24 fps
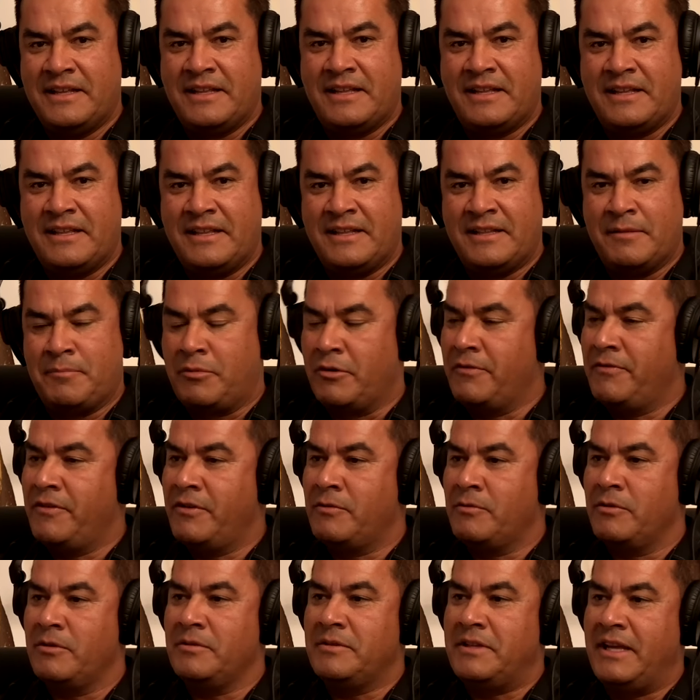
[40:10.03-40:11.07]
in a perfect
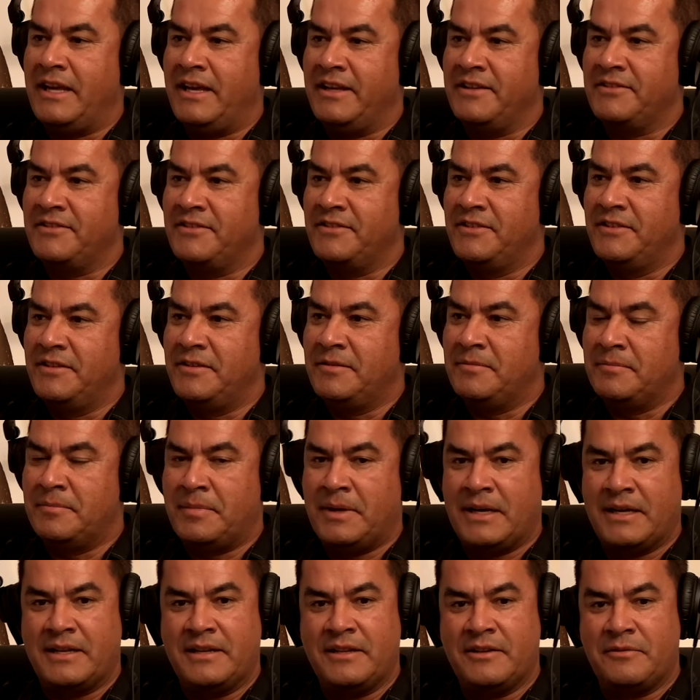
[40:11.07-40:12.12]
world, yes,
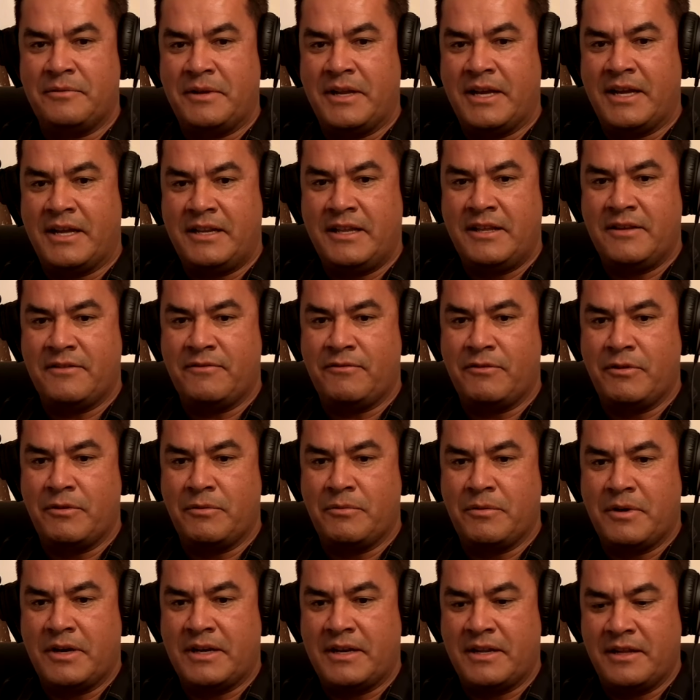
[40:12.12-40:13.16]
but in reality, if we
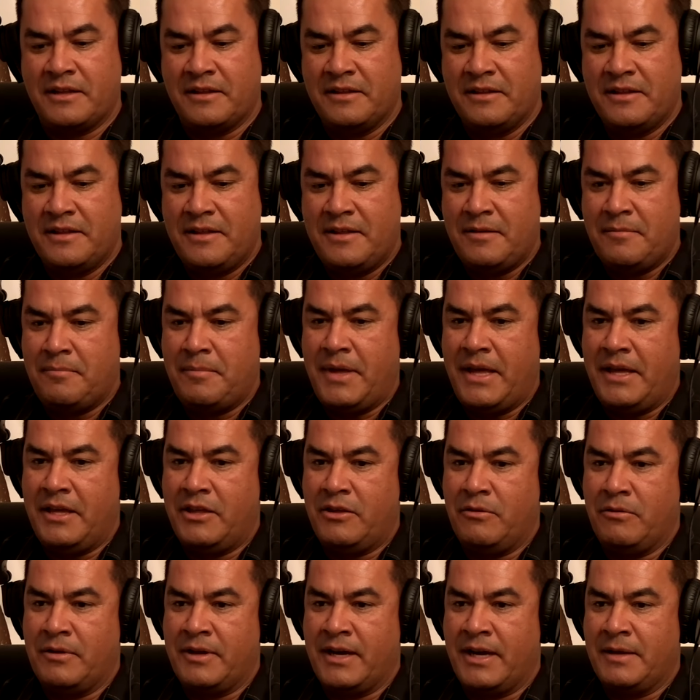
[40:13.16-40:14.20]
want to make
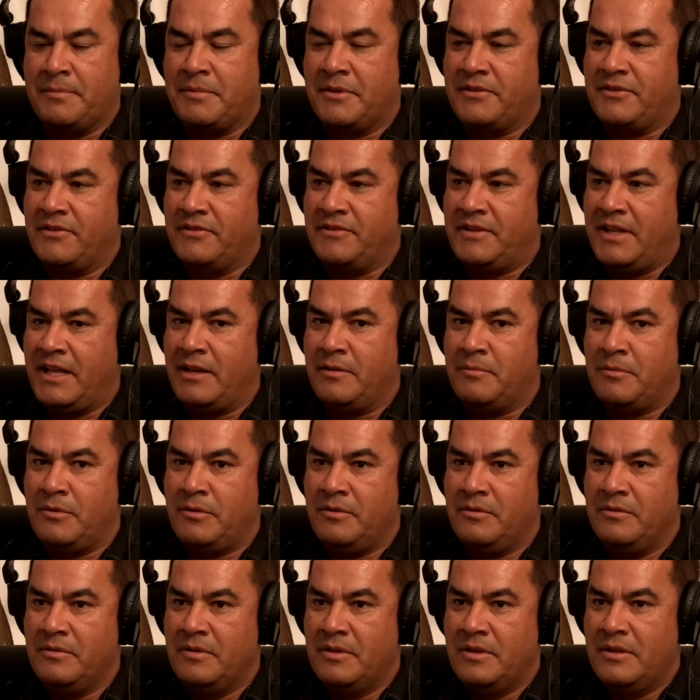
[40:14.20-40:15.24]
Yucaipa
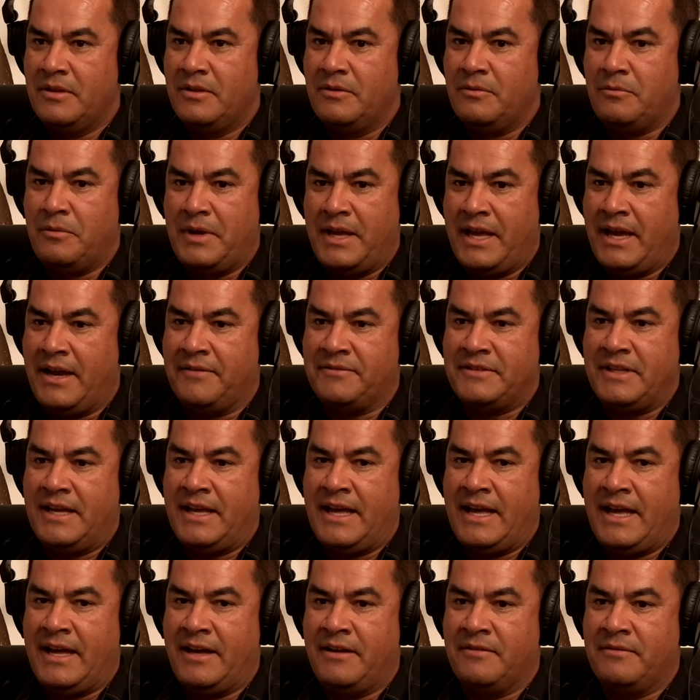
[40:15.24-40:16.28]
sustainable, we have to
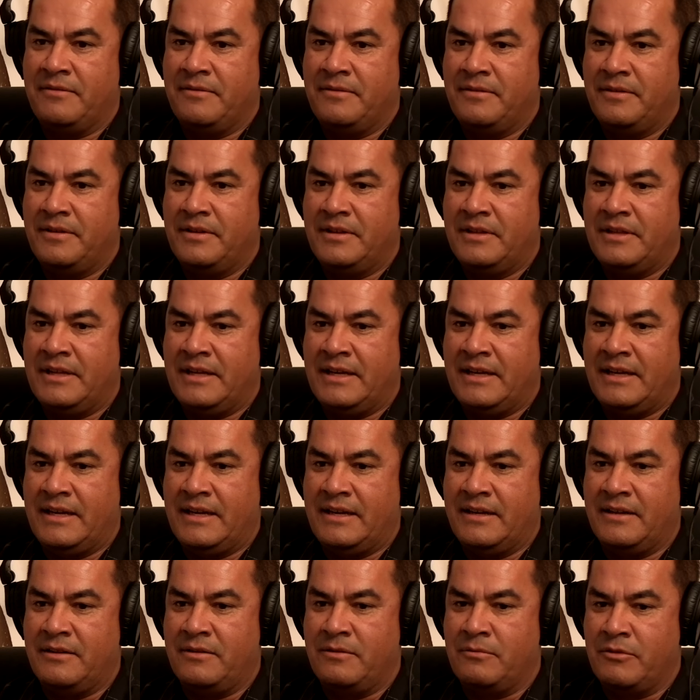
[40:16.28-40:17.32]
have
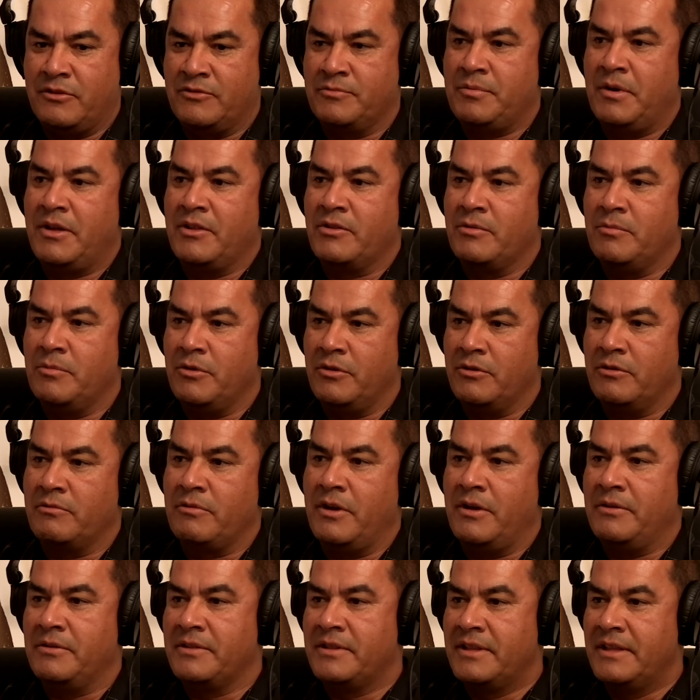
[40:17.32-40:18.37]
uh, responsible
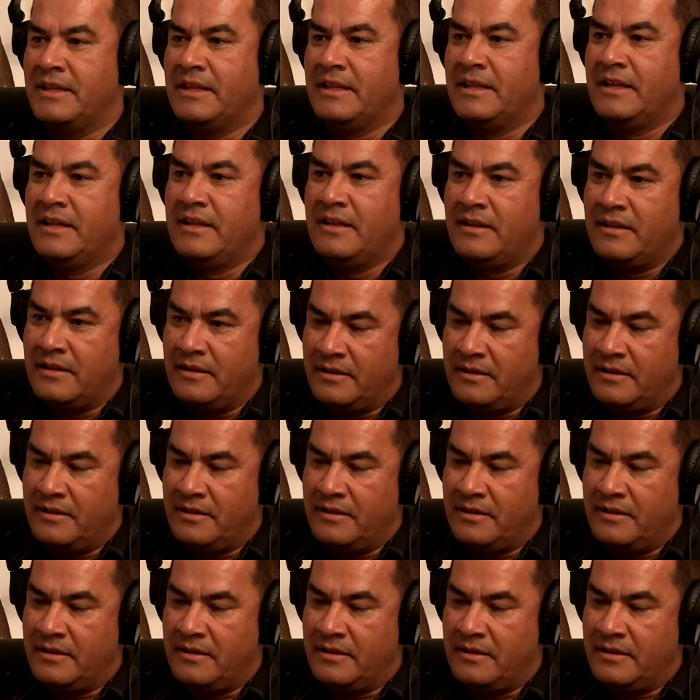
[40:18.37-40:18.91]
growth. Right.